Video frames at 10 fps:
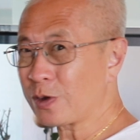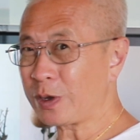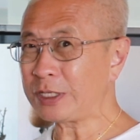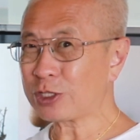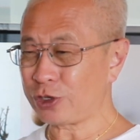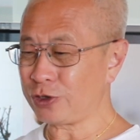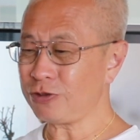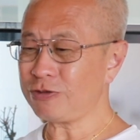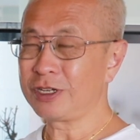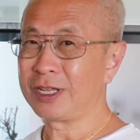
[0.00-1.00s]
going
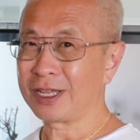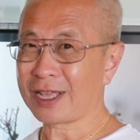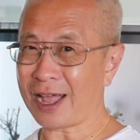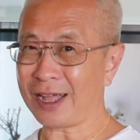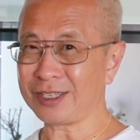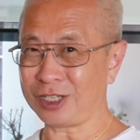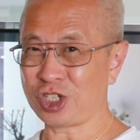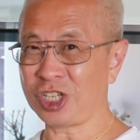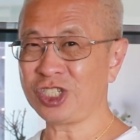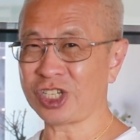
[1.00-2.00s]
to cut the
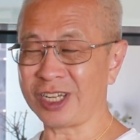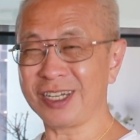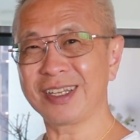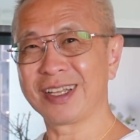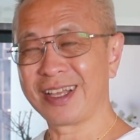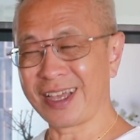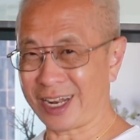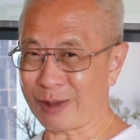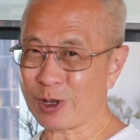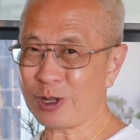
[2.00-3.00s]
ginger,
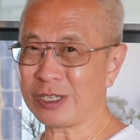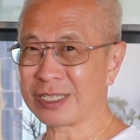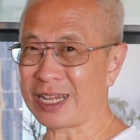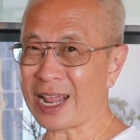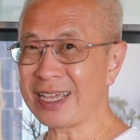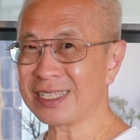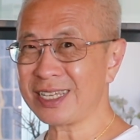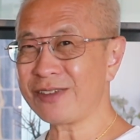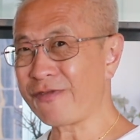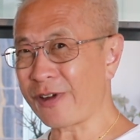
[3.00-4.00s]
and I'm gonna slice
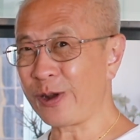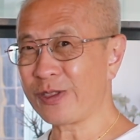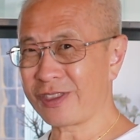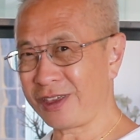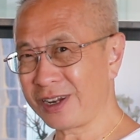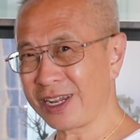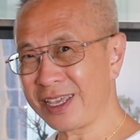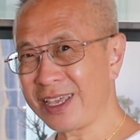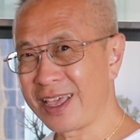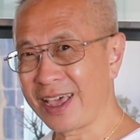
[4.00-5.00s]
it very
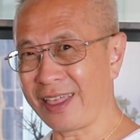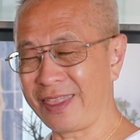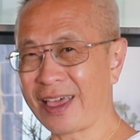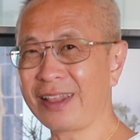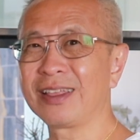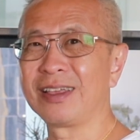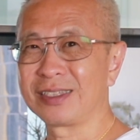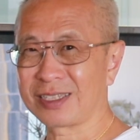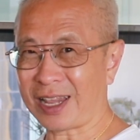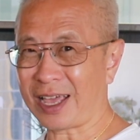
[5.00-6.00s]
thinly and then
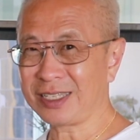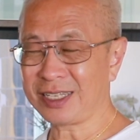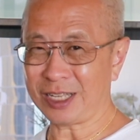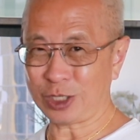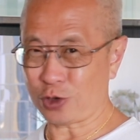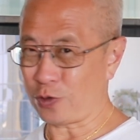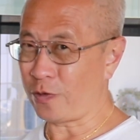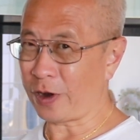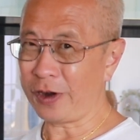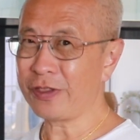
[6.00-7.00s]
slice it into
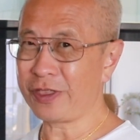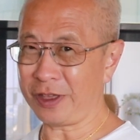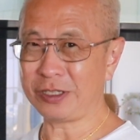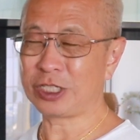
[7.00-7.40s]
very thin